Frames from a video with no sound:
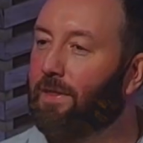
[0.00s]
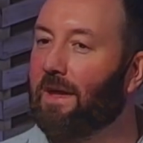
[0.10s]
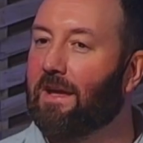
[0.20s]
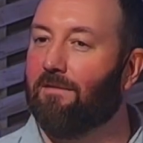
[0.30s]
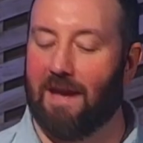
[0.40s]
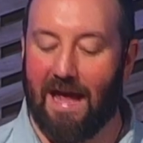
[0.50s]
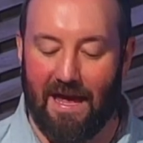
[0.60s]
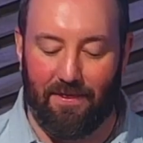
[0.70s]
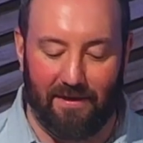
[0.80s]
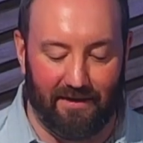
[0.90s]
think of an
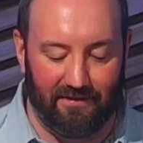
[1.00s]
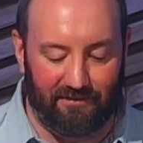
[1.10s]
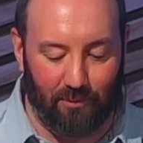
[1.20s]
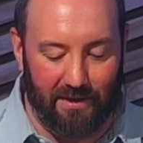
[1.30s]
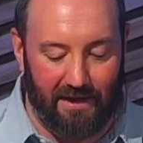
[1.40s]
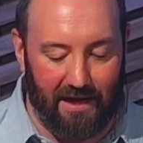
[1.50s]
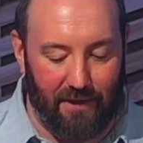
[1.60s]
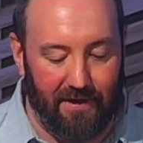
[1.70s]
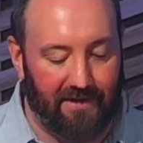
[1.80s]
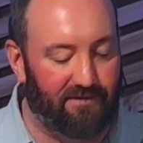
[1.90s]
atheist, we
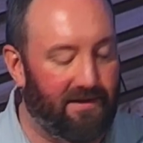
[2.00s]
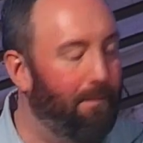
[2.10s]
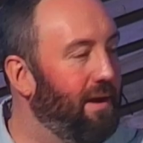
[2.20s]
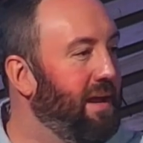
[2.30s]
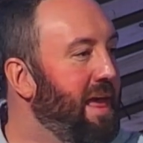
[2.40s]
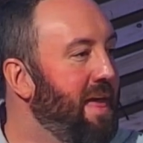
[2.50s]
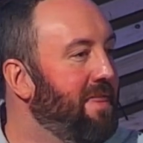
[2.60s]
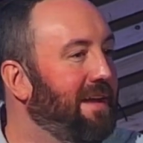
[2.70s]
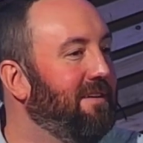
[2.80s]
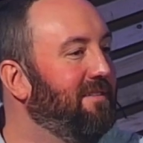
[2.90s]
think of somebody
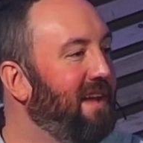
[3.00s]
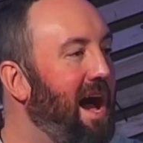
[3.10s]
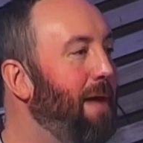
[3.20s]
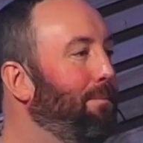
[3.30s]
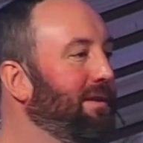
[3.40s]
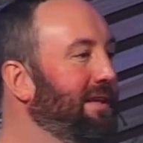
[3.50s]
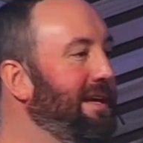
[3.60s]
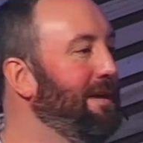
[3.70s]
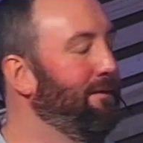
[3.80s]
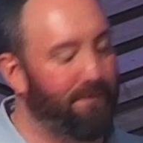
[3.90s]
that does not
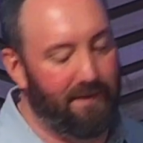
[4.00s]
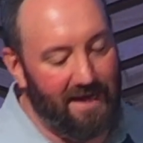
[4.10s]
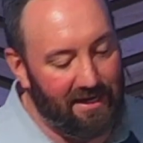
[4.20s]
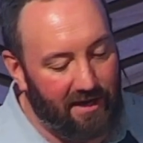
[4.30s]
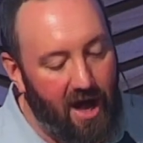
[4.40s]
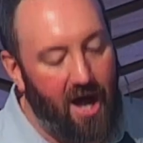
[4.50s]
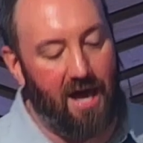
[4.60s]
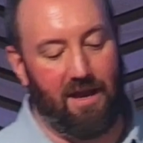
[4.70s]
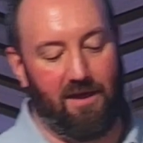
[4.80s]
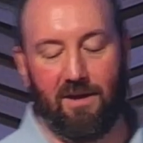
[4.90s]
believe in
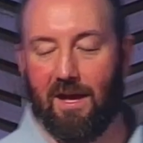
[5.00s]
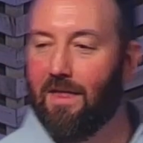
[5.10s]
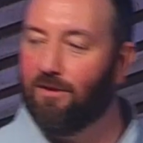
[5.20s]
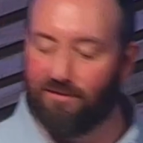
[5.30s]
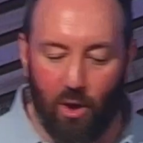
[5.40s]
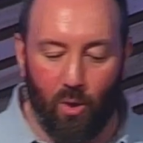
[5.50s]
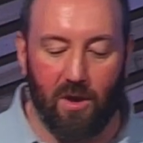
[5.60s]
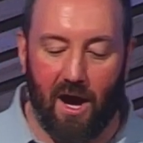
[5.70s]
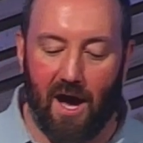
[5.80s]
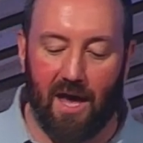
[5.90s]
God. Okay, there's no
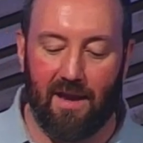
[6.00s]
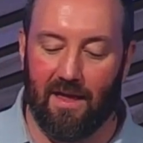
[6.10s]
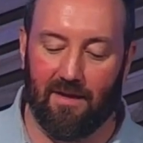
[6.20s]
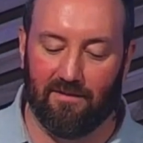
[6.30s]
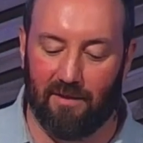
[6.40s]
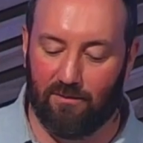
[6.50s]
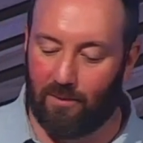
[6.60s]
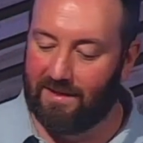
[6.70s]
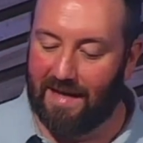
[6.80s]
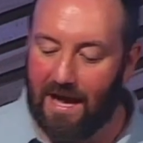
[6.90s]
God, as
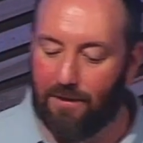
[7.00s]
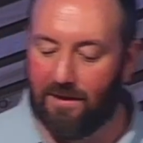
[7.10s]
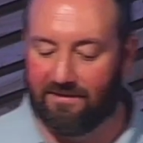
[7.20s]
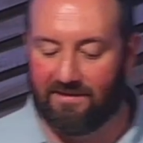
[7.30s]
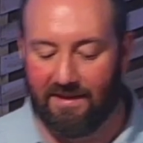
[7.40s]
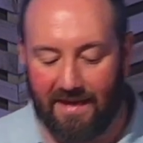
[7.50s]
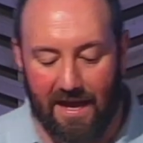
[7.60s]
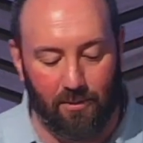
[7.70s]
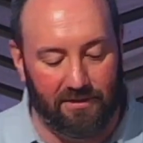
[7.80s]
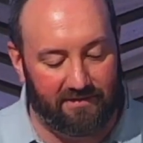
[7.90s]
what the atheists
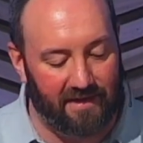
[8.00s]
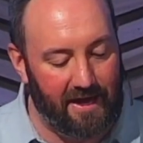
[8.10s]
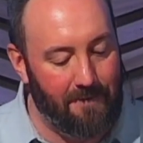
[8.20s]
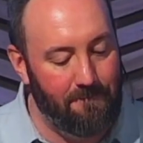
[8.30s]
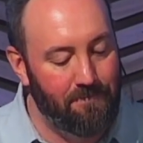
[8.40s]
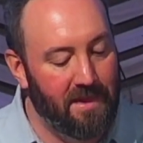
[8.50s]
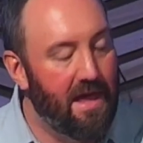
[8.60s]
today would say.